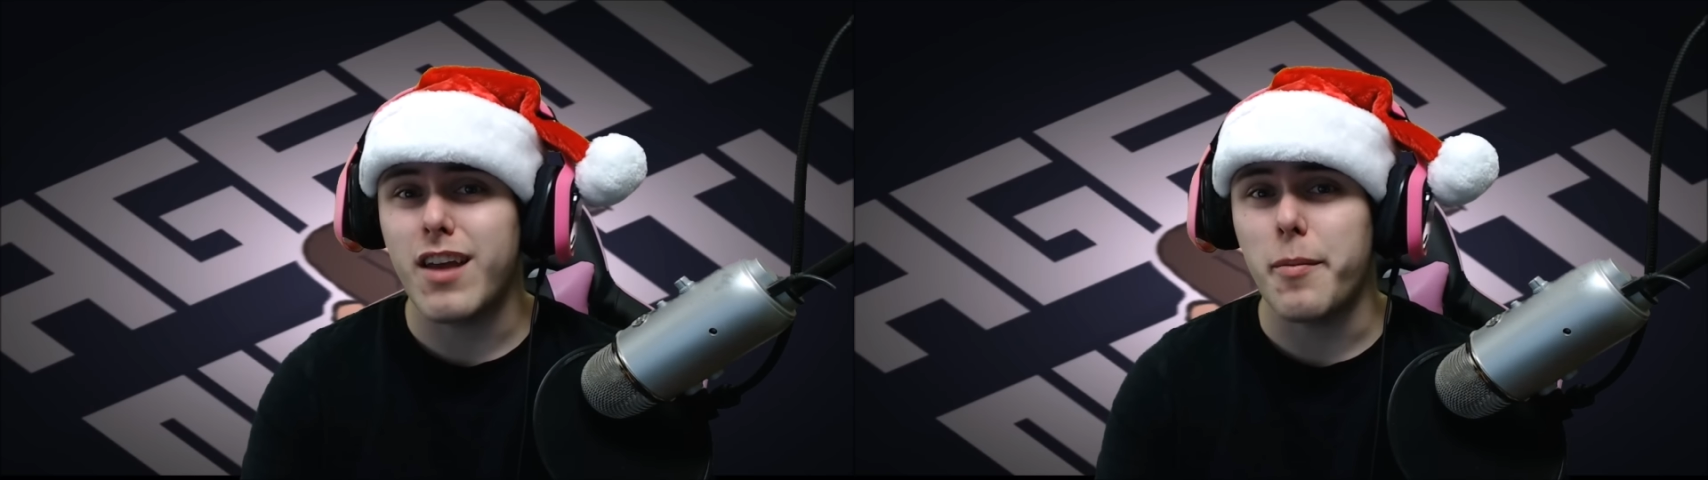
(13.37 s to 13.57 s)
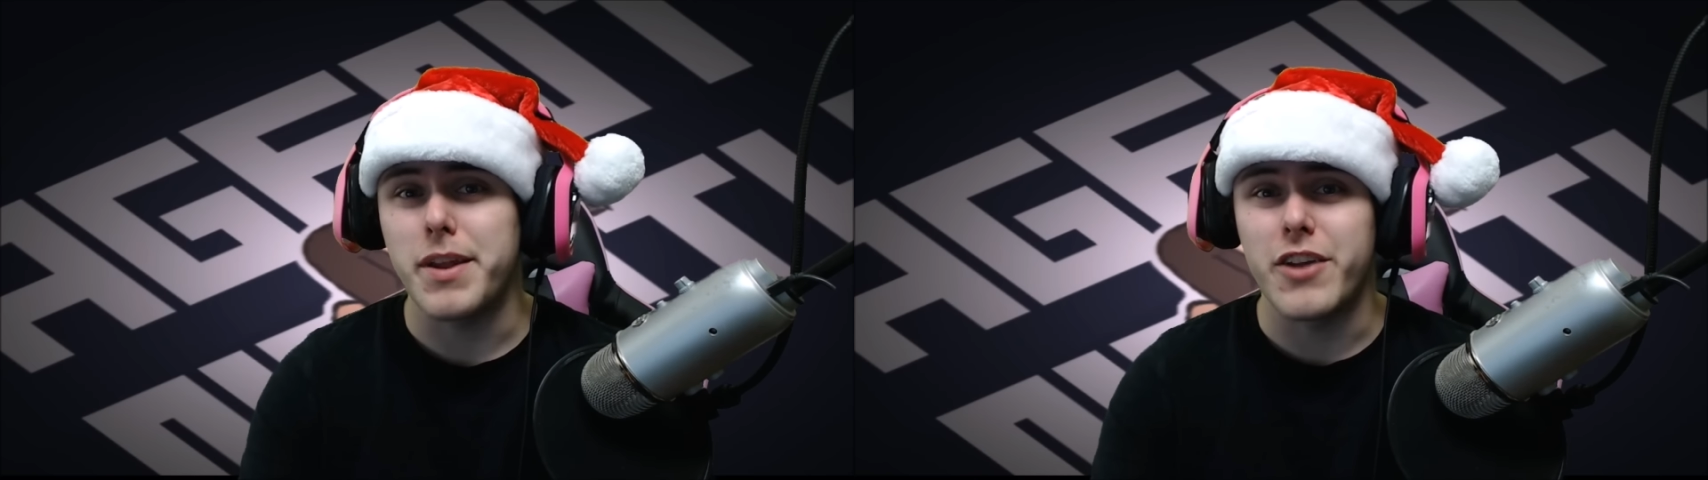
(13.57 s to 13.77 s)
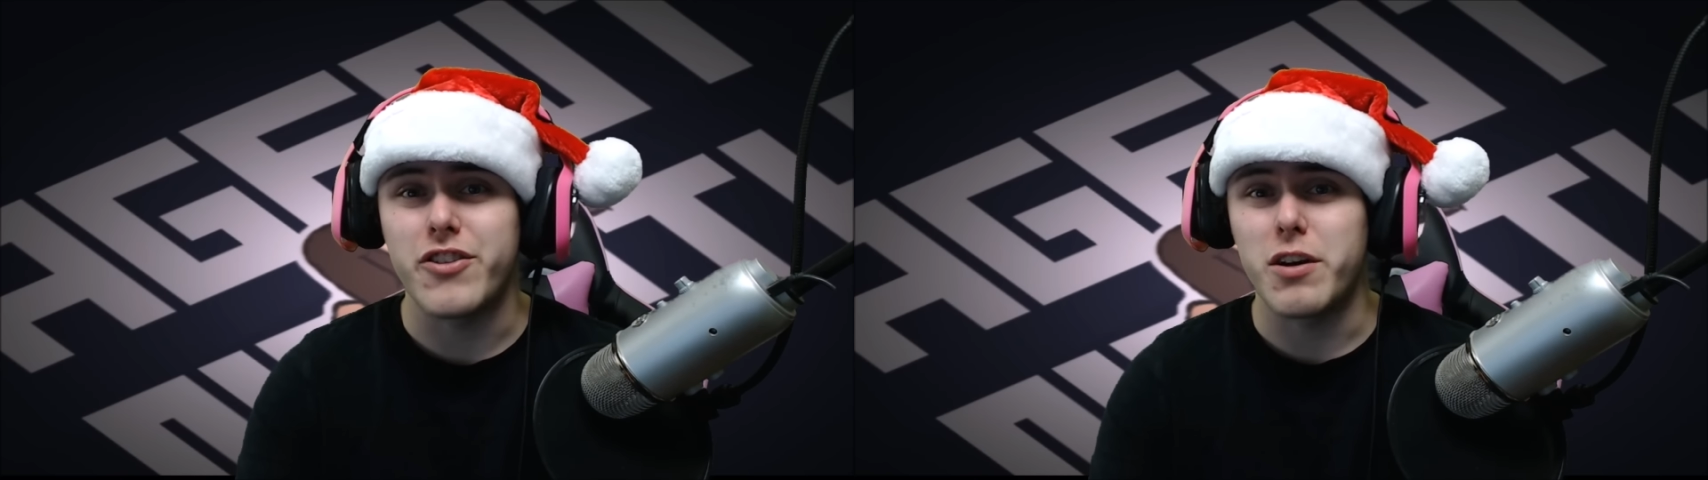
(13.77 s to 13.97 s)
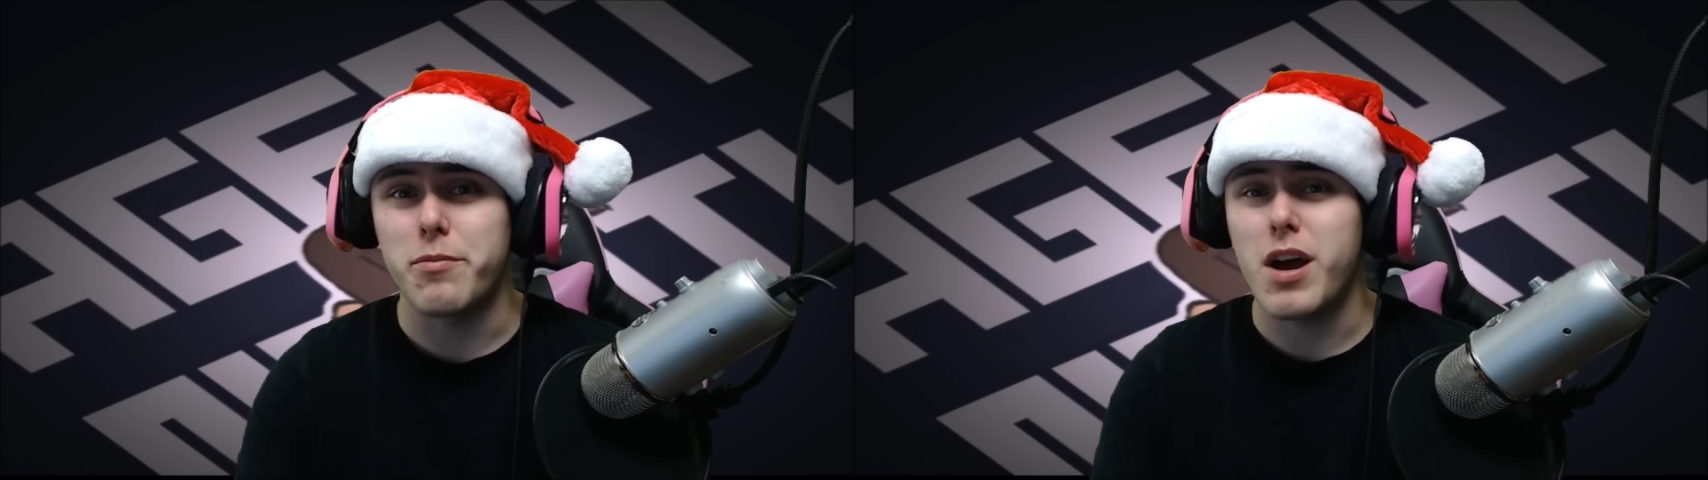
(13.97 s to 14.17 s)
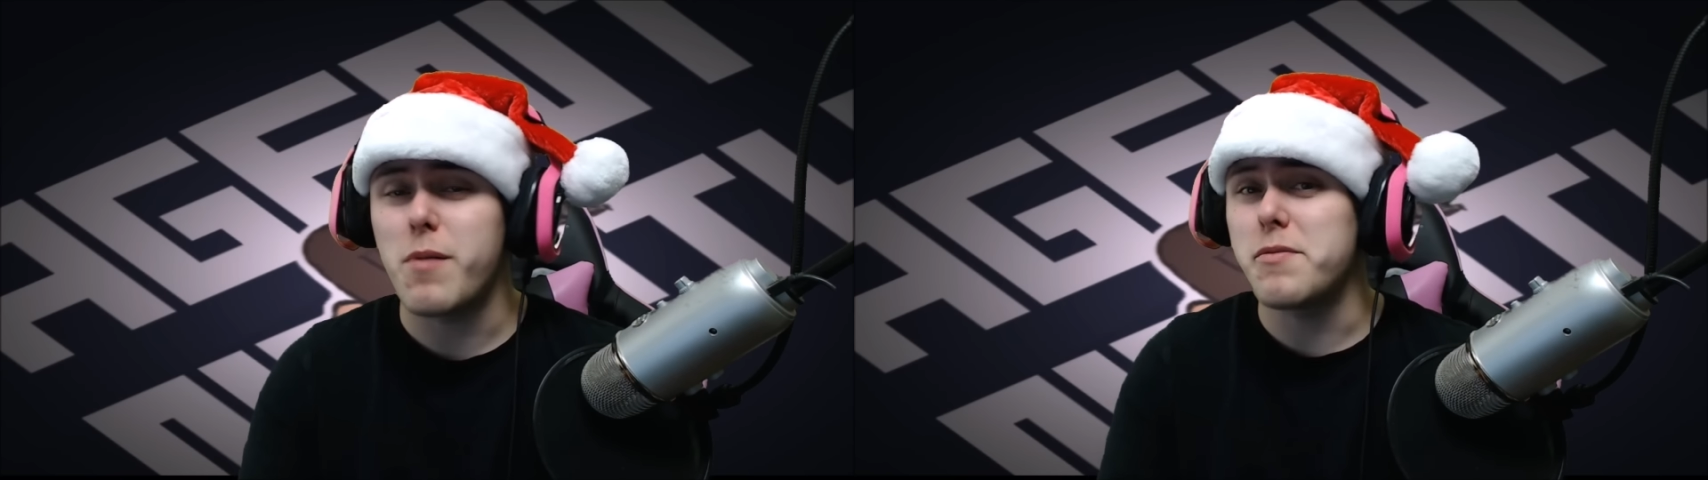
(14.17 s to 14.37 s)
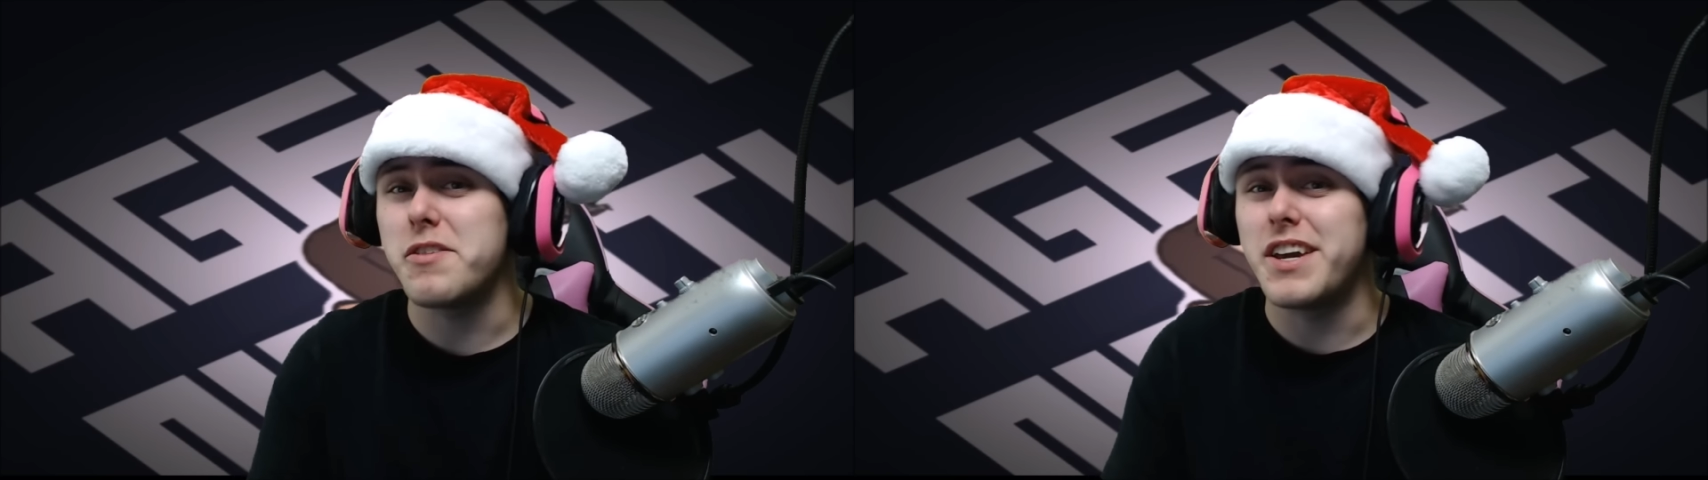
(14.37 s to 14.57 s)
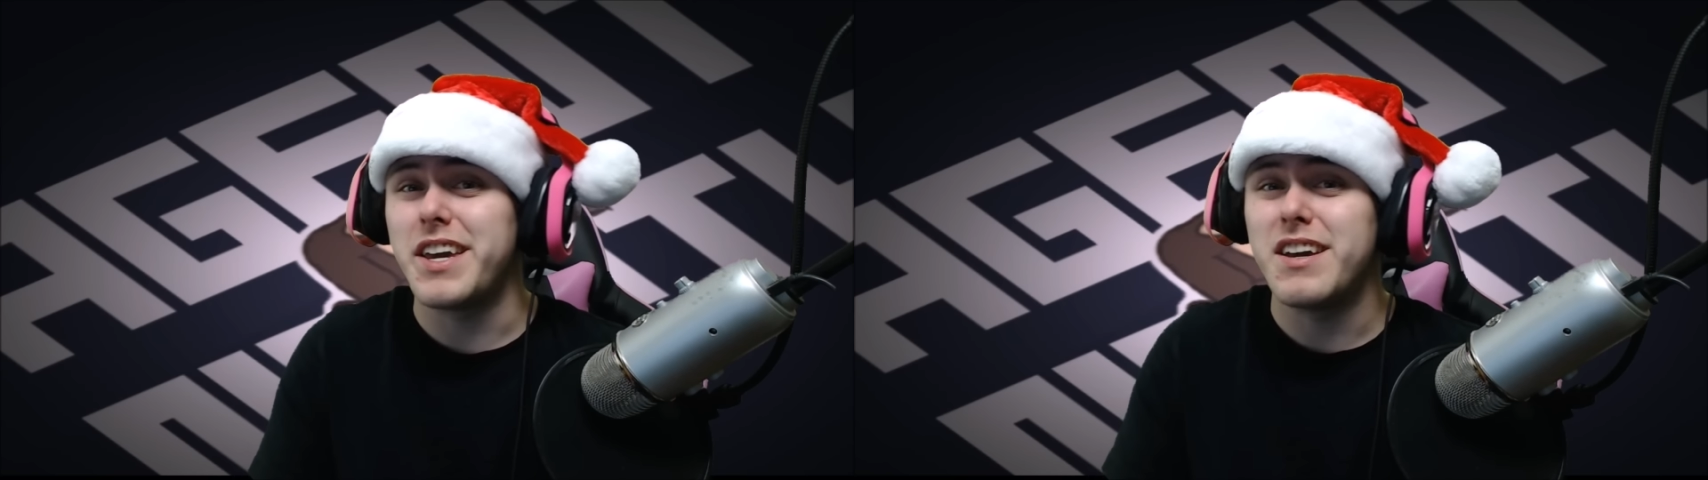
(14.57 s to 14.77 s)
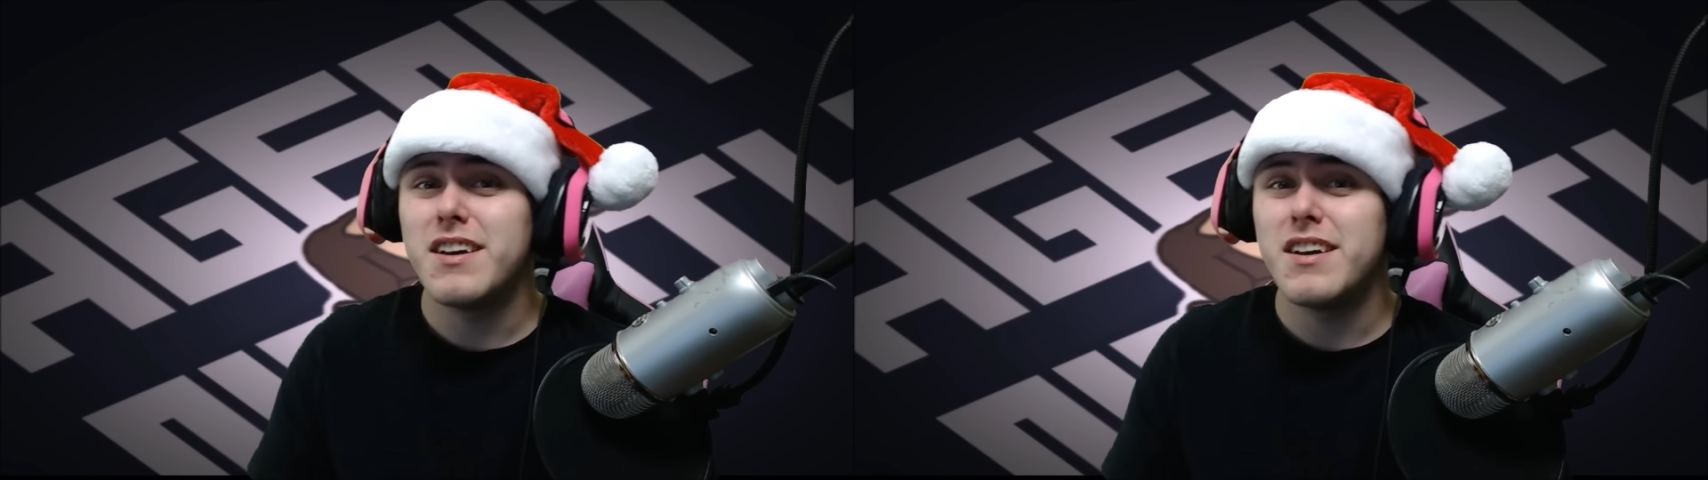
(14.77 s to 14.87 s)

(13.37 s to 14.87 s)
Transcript: combination that will probably